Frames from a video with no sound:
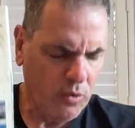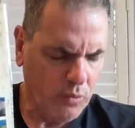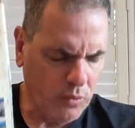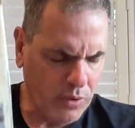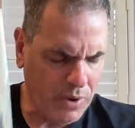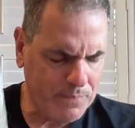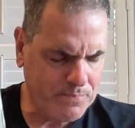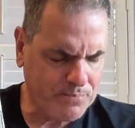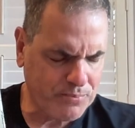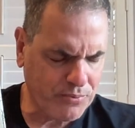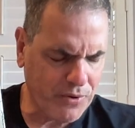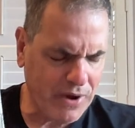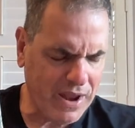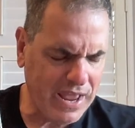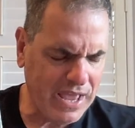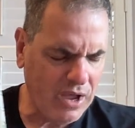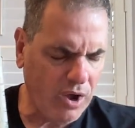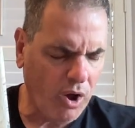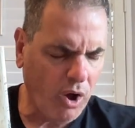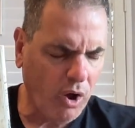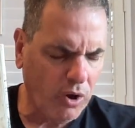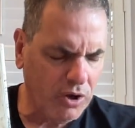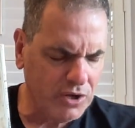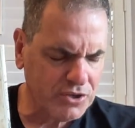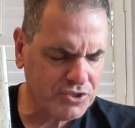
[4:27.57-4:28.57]
We pray
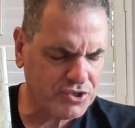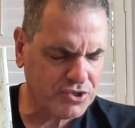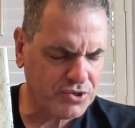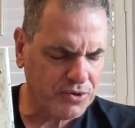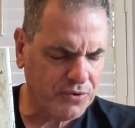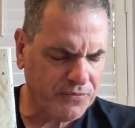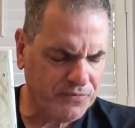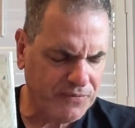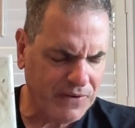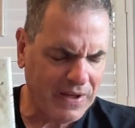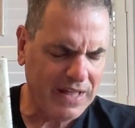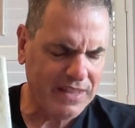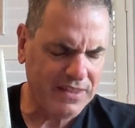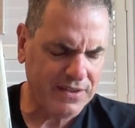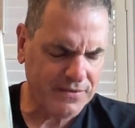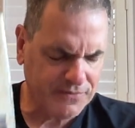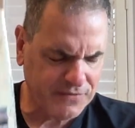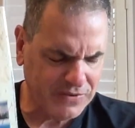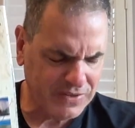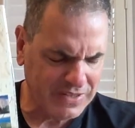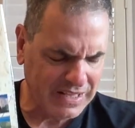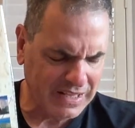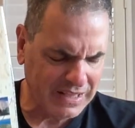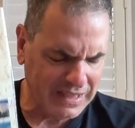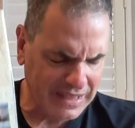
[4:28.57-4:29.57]
also, Father,
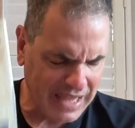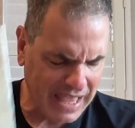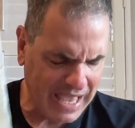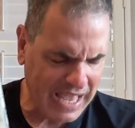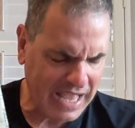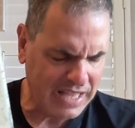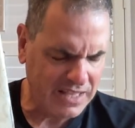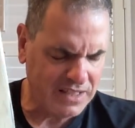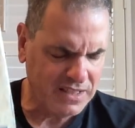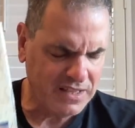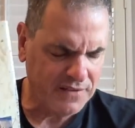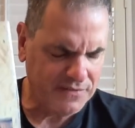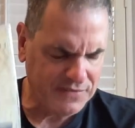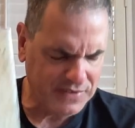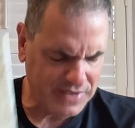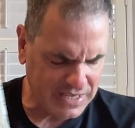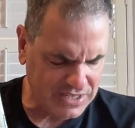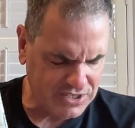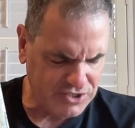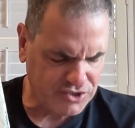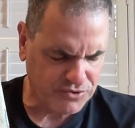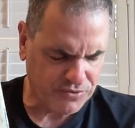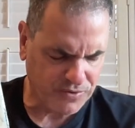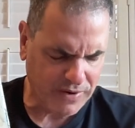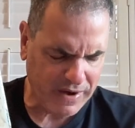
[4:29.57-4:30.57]
for the land of
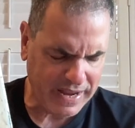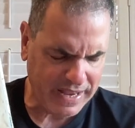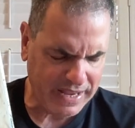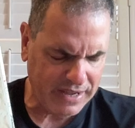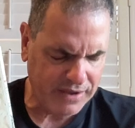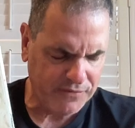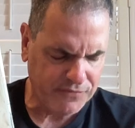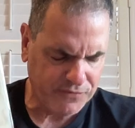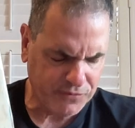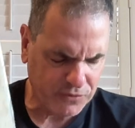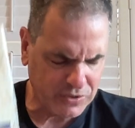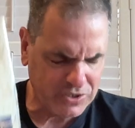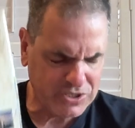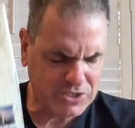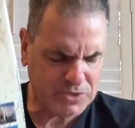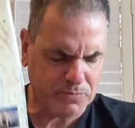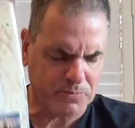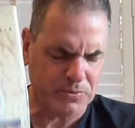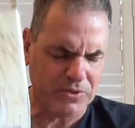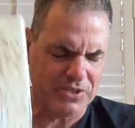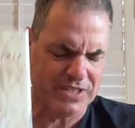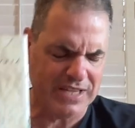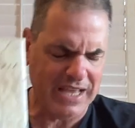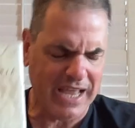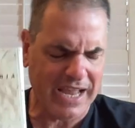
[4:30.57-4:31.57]
Israel, for its
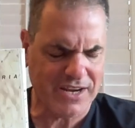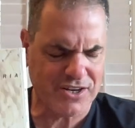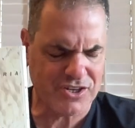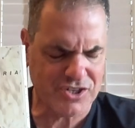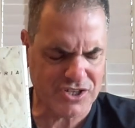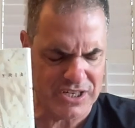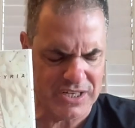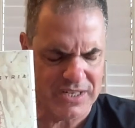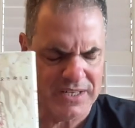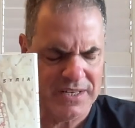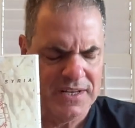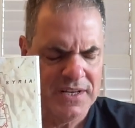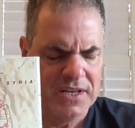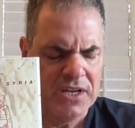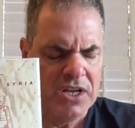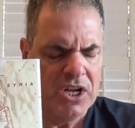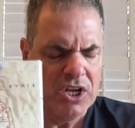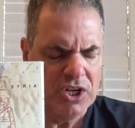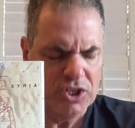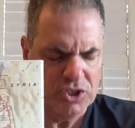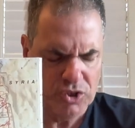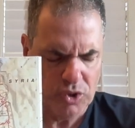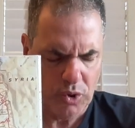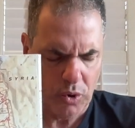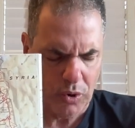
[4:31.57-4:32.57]
protection
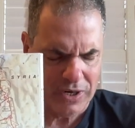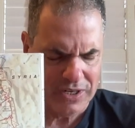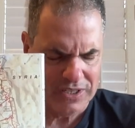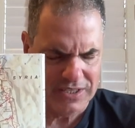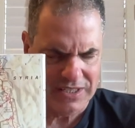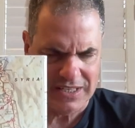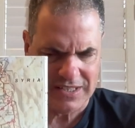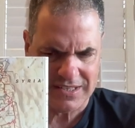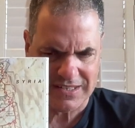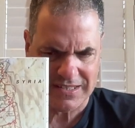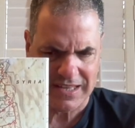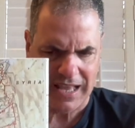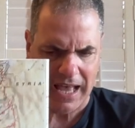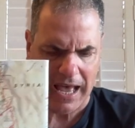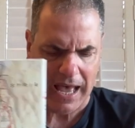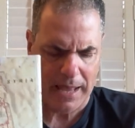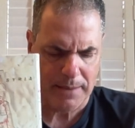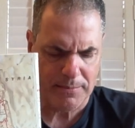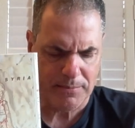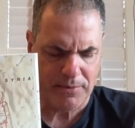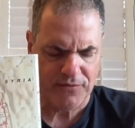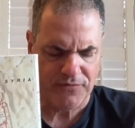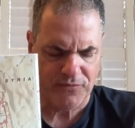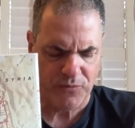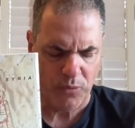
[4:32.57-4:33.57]
during this
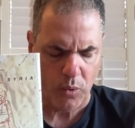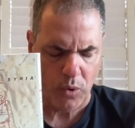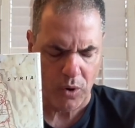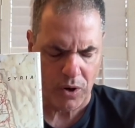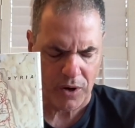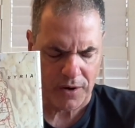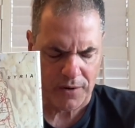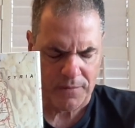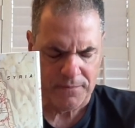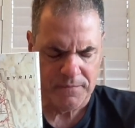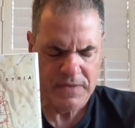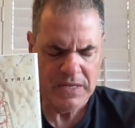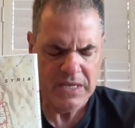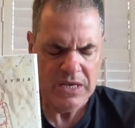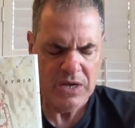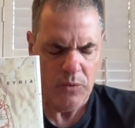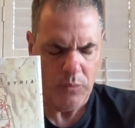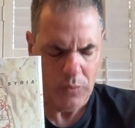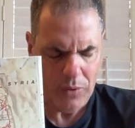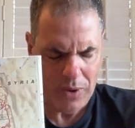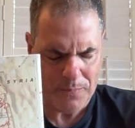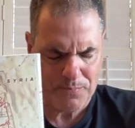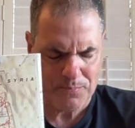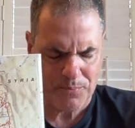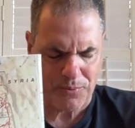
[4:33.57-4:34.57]
time of war.
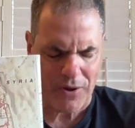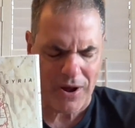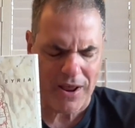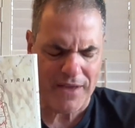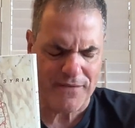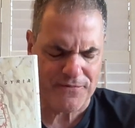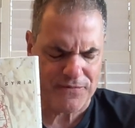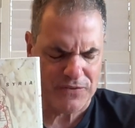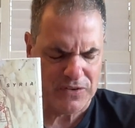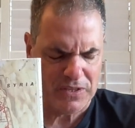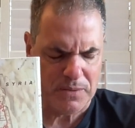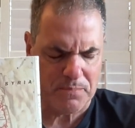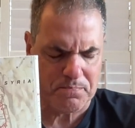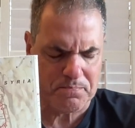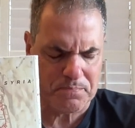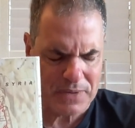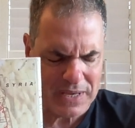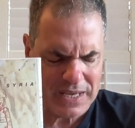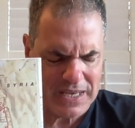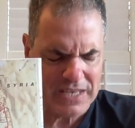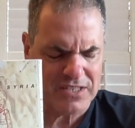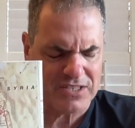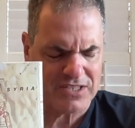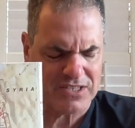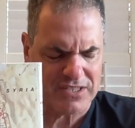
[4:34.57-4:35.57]
We pray for the
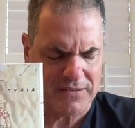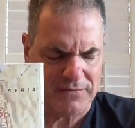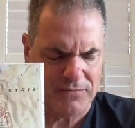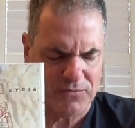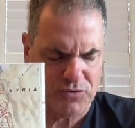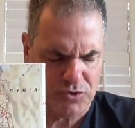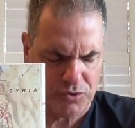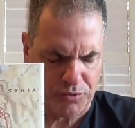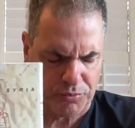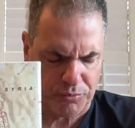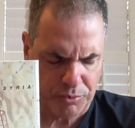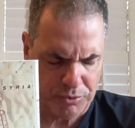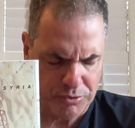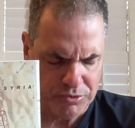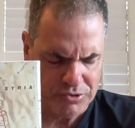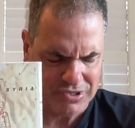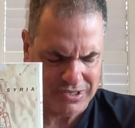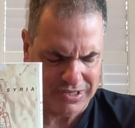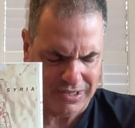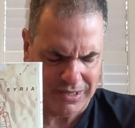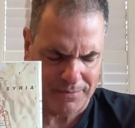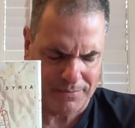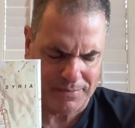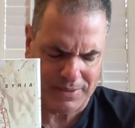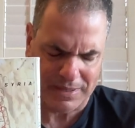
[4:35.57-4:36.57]
peace of
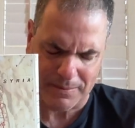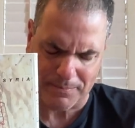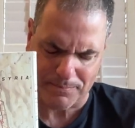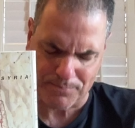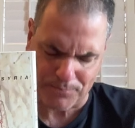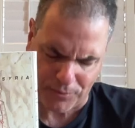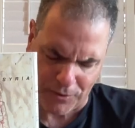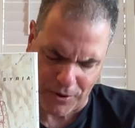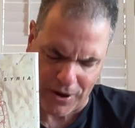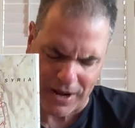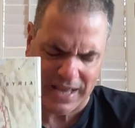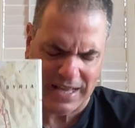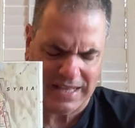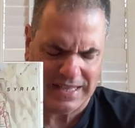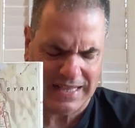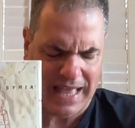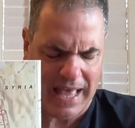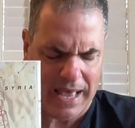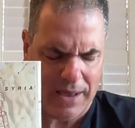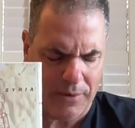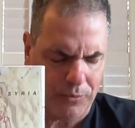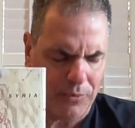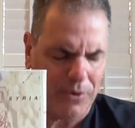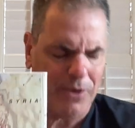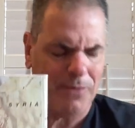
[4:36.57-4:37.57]
Jerusalem. And in praying
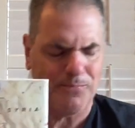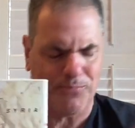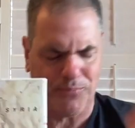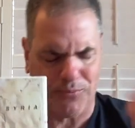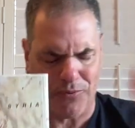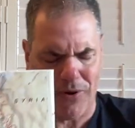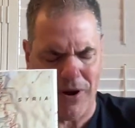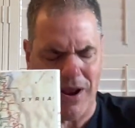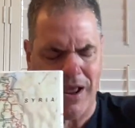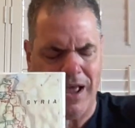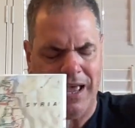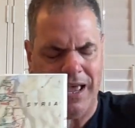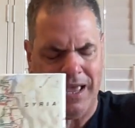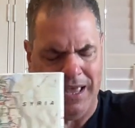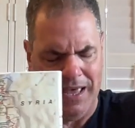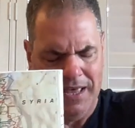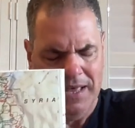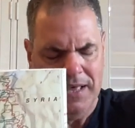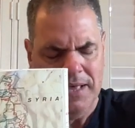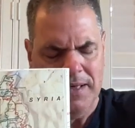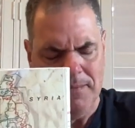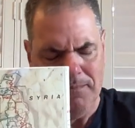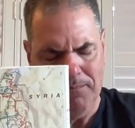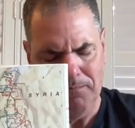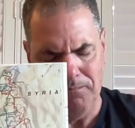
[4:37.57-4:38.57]
that, we pray
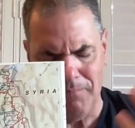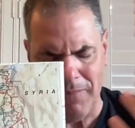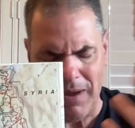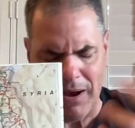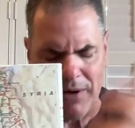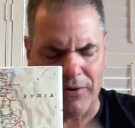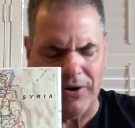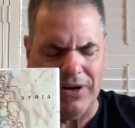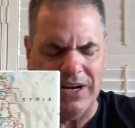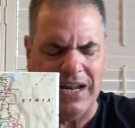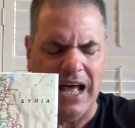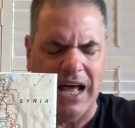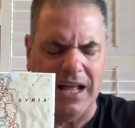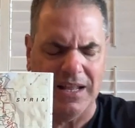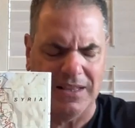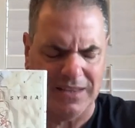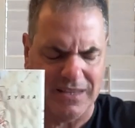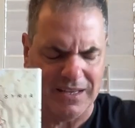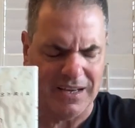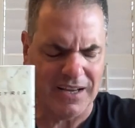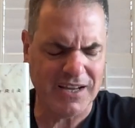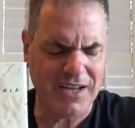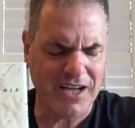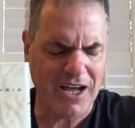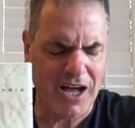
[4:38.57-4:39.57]

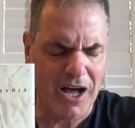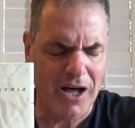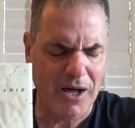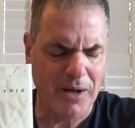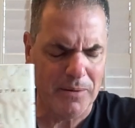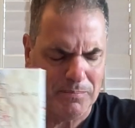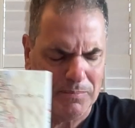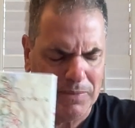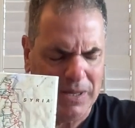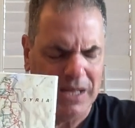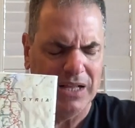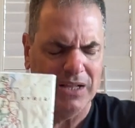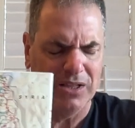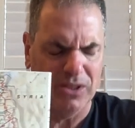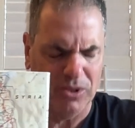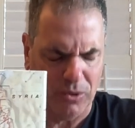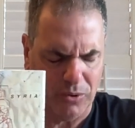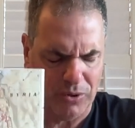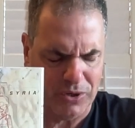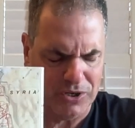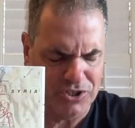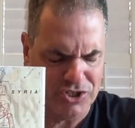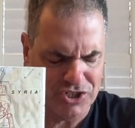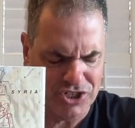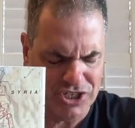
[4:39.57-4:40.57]
Maranatha, come,
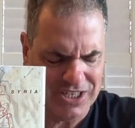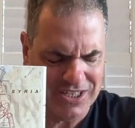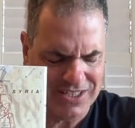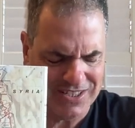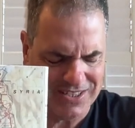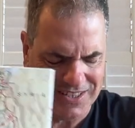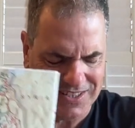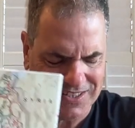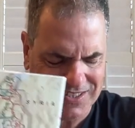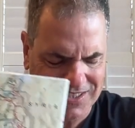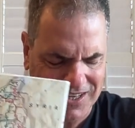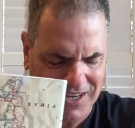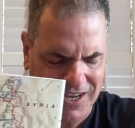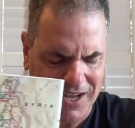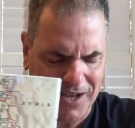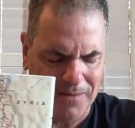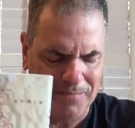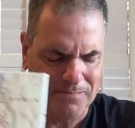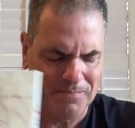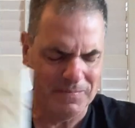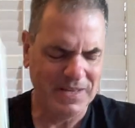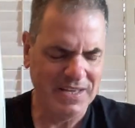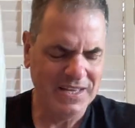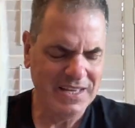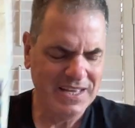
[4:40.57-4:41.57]
Lord Jesus,
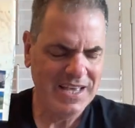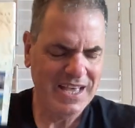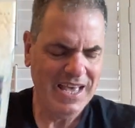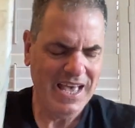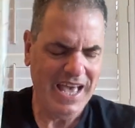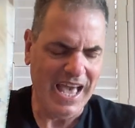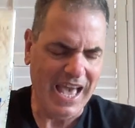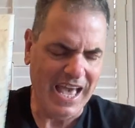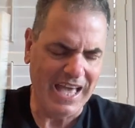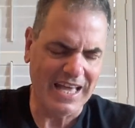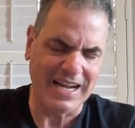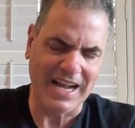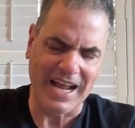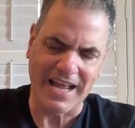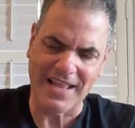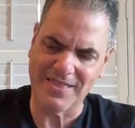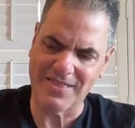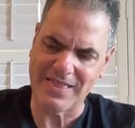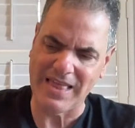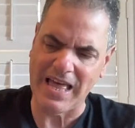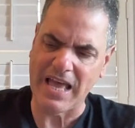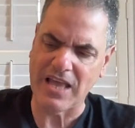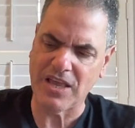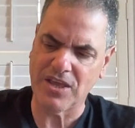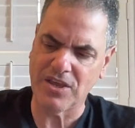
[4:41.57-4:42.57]
come. And I
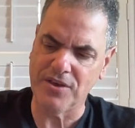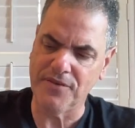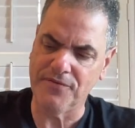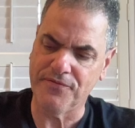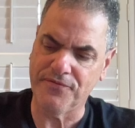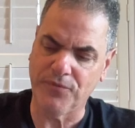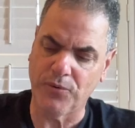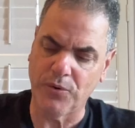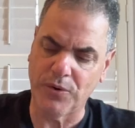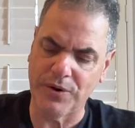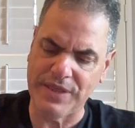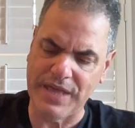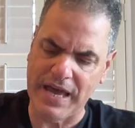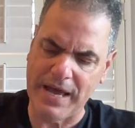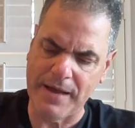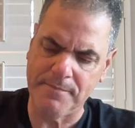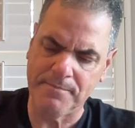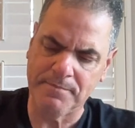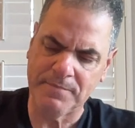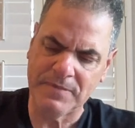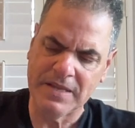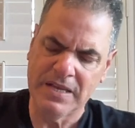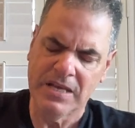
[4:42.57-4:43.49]
thank you for that.